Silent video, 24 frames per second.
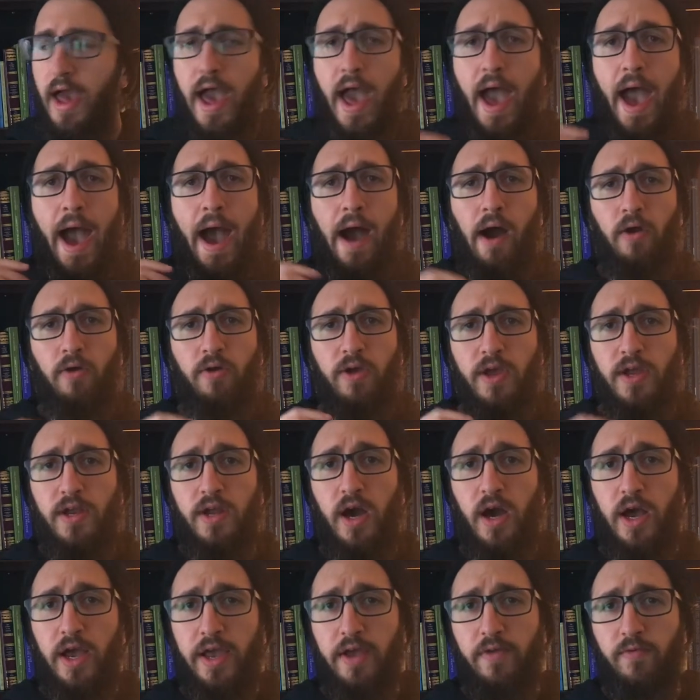How can
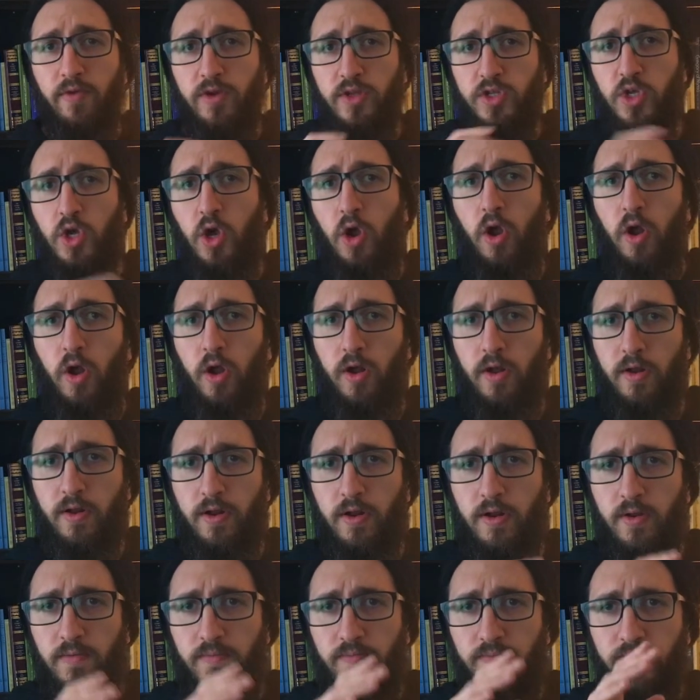I
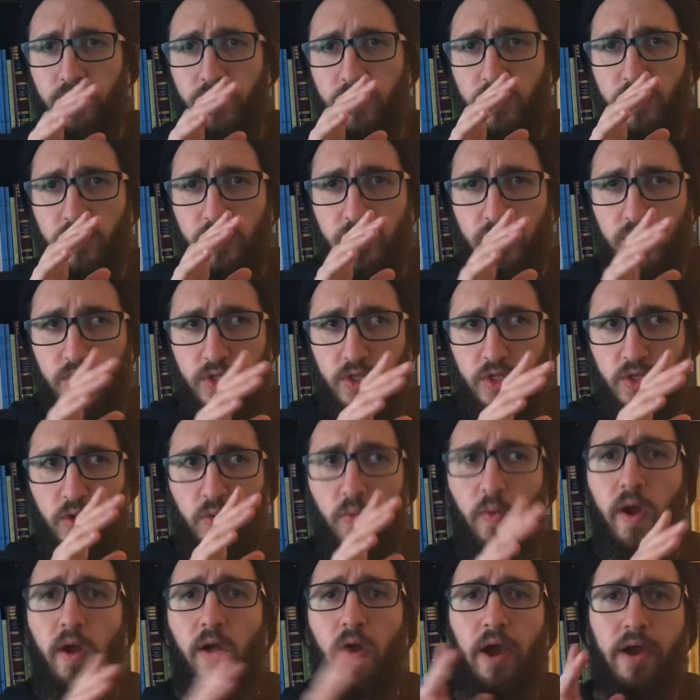return to
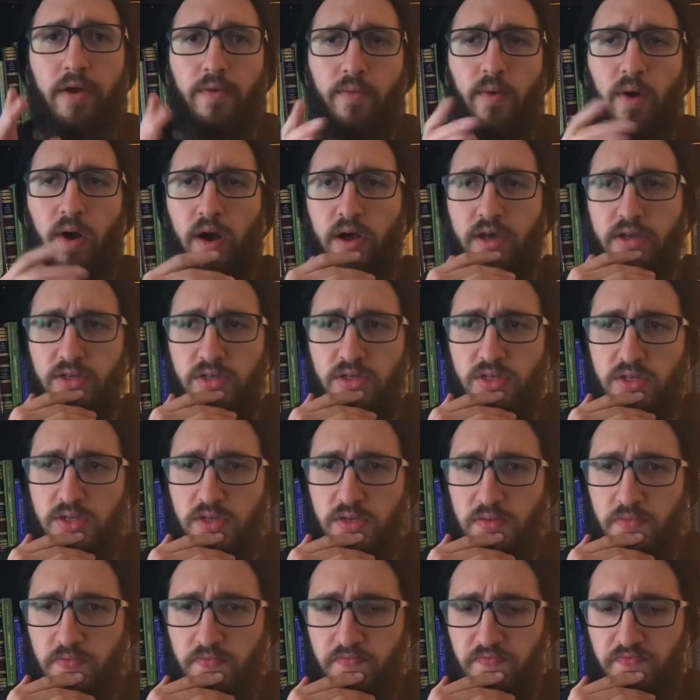where I was?
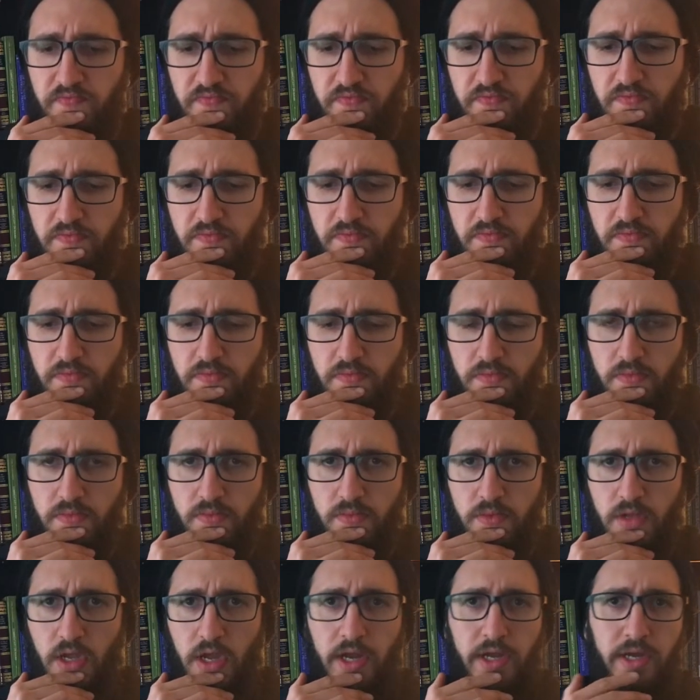
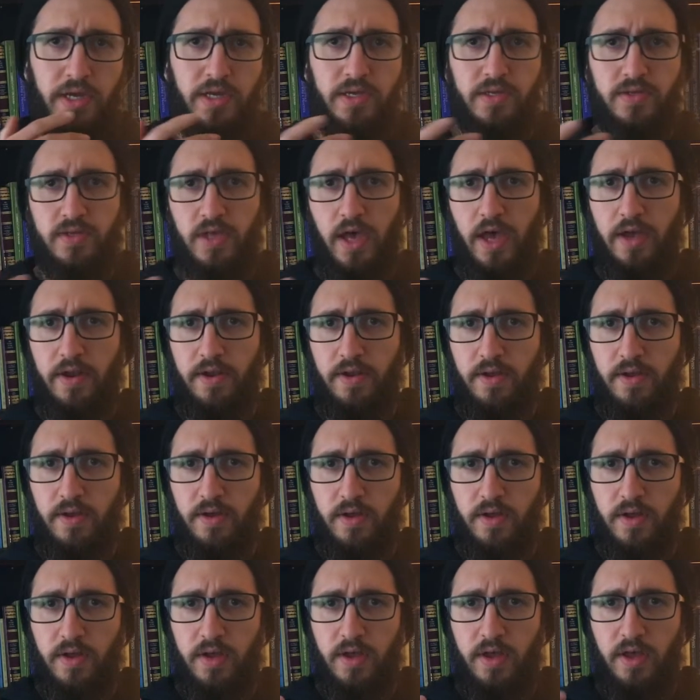And he said,
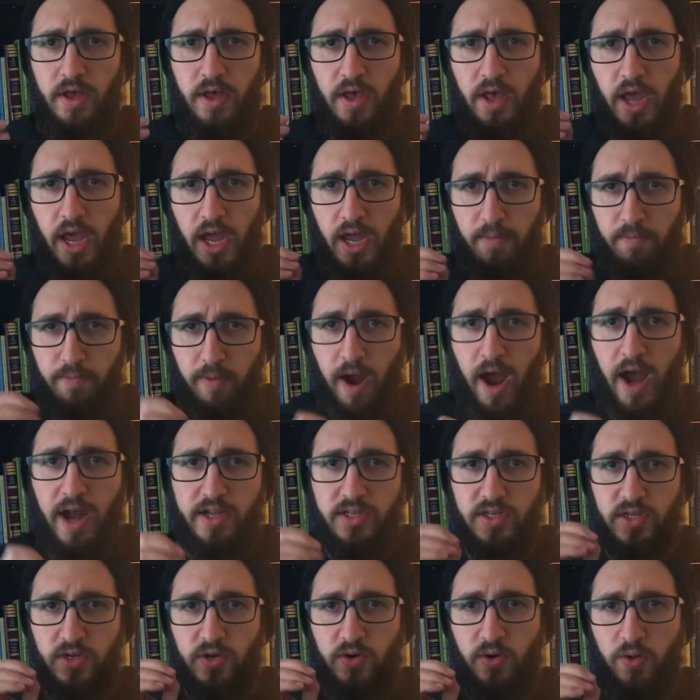a
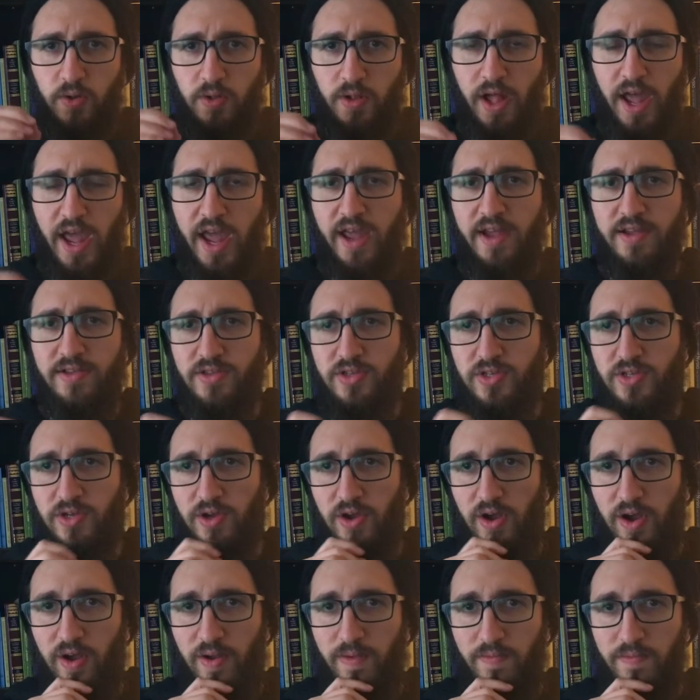practical
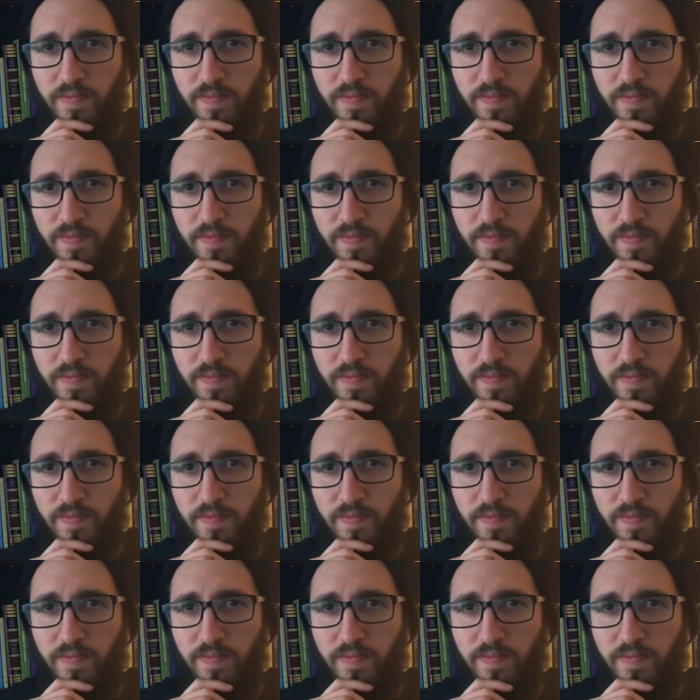answer,